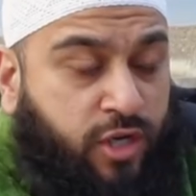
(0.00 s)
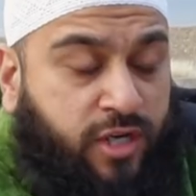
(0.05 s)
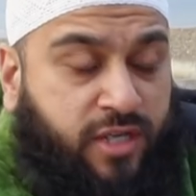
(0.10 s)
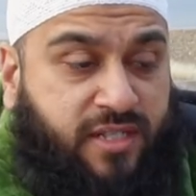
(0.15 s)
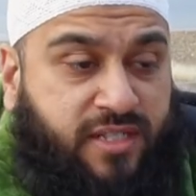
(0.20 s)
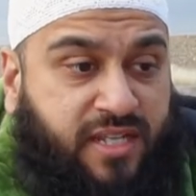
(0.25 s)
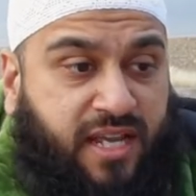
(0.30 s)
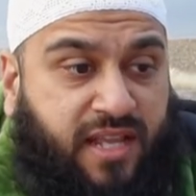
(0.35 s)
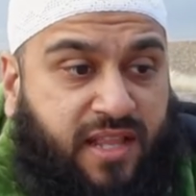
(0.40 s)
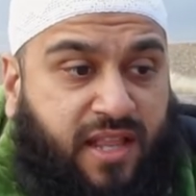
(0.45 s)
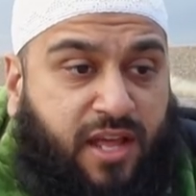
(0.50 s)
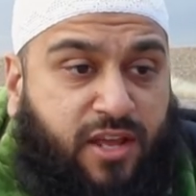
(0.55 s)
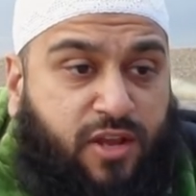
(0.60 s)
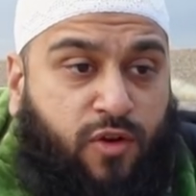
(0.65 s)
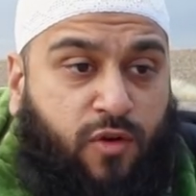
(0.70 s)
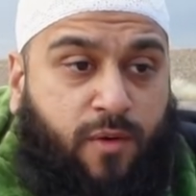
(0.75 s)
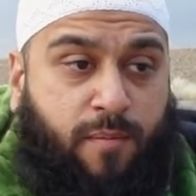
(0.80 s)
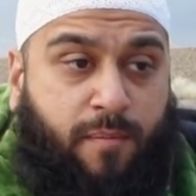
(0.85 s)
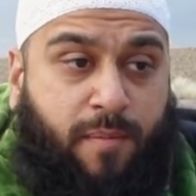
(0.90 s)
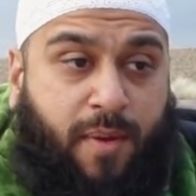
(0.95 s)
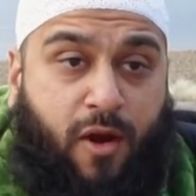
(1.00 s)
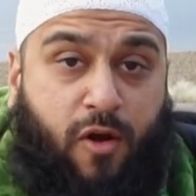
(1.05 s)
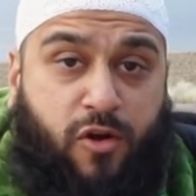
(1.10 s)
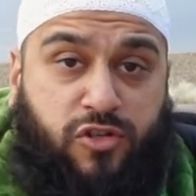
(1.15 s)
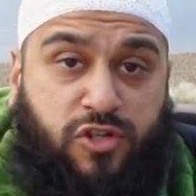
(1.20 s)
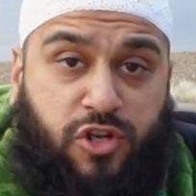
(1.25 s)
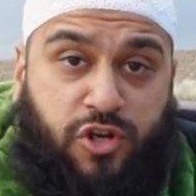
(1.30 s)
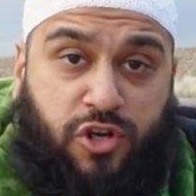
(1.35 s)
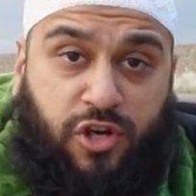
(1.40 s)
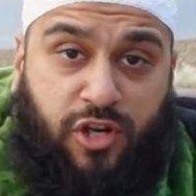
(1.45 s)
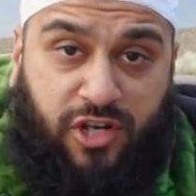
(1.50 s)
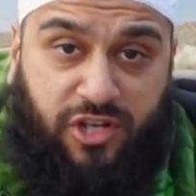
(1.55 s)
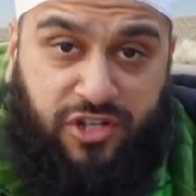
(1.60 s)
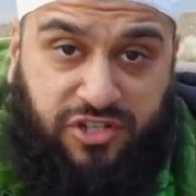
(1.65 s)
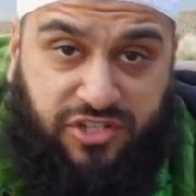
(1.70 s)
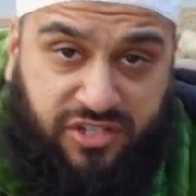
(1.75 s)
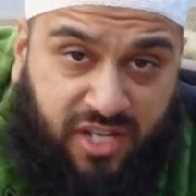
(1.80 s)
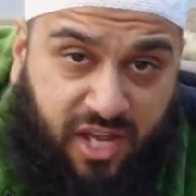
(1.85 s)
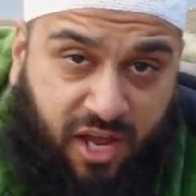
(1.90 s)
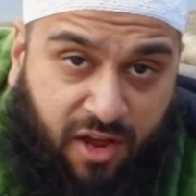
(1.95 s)
going to say that you're embarrassed and you're going to
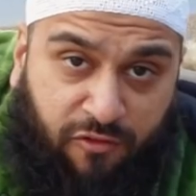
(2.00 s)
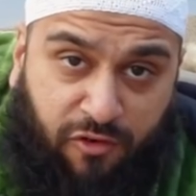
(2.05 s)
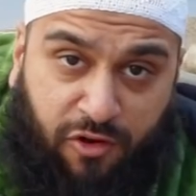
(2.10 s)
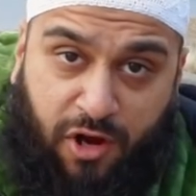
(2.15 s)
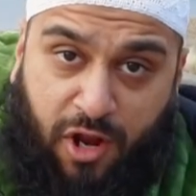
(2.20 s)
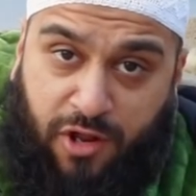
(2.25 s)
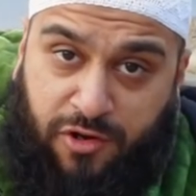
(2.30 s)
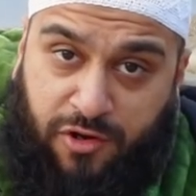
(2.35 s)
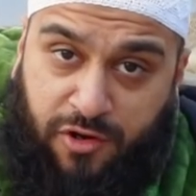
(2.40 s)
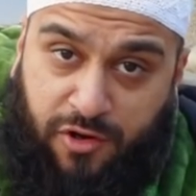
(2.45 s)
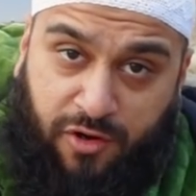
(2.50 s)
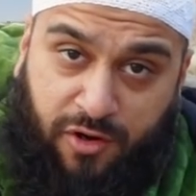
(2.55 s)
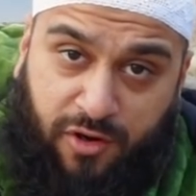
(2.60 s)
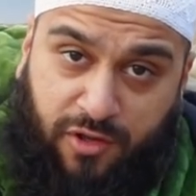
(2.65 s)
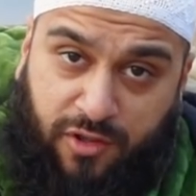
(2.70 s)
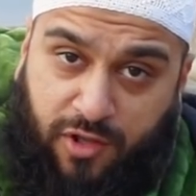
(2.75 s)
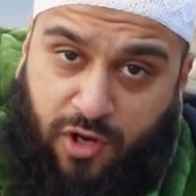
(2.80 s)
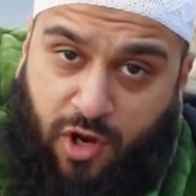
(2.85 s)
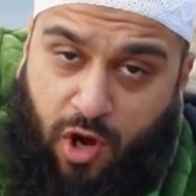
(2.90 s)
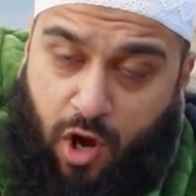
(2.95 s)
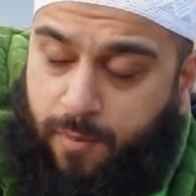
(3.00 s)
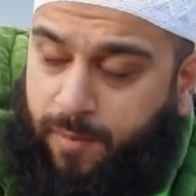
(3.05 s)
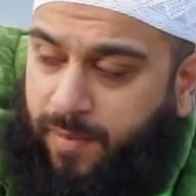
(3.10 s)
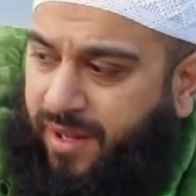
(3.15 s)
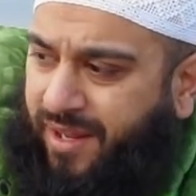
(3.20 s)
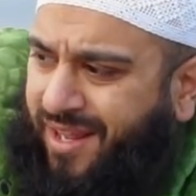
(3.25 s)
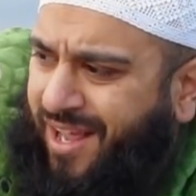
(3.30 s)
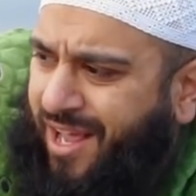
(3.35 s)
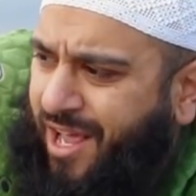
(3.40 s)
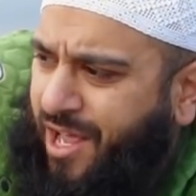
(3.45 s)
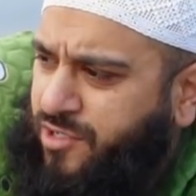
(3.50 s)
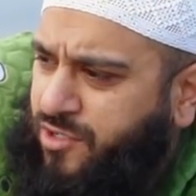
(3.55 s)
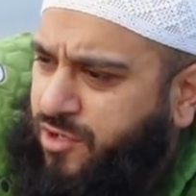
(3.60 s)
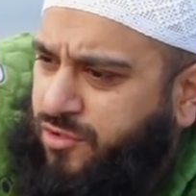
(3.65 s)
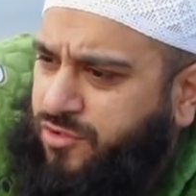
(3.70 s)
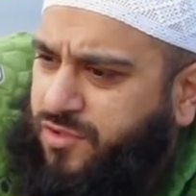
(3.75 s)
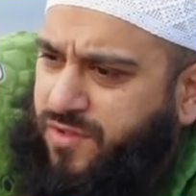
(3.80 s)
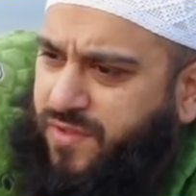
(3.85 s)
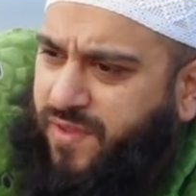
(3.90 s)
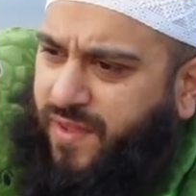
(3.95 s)
just cover it under the carpet.
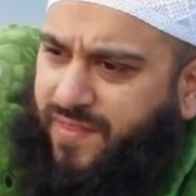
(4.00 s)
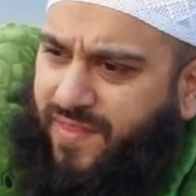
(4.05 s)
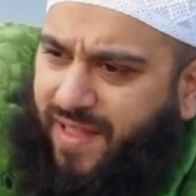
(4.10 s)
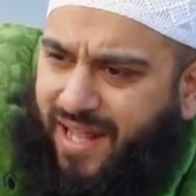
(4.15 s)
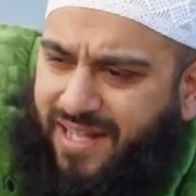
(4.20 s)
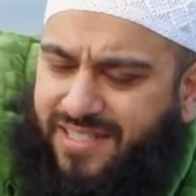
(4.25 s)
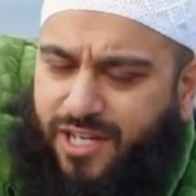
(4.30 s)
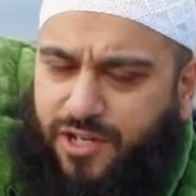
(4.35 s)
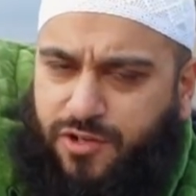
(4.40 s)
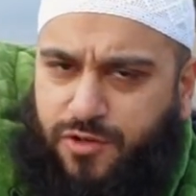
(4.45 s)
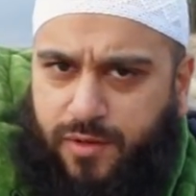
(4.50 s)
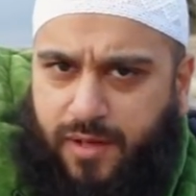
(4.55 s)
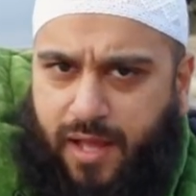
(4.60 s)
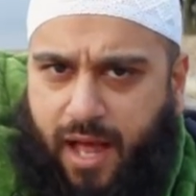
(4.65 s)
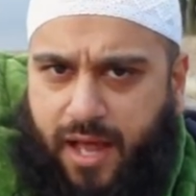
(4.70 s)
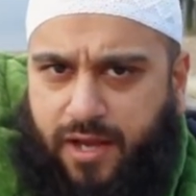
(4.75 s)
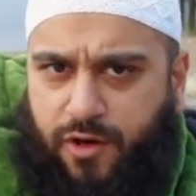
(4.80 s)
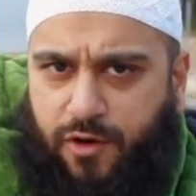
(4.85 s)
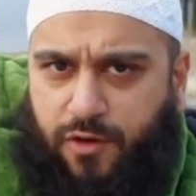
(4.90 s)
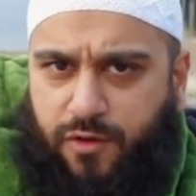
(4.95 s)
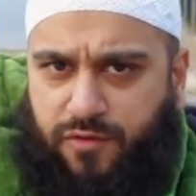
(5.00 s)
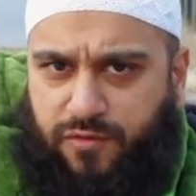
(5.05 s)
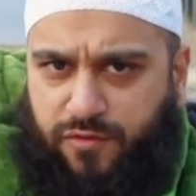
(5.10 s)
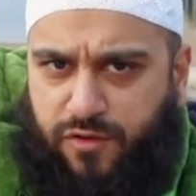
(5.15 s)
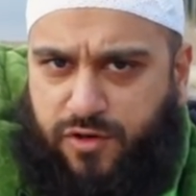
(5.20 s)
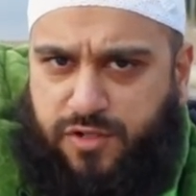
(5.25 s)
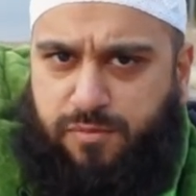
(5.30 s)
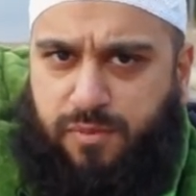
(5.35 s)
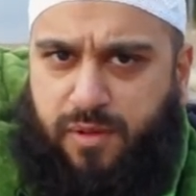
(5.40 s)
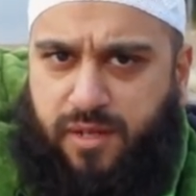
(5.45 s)
Don't you think that's how you got here in the first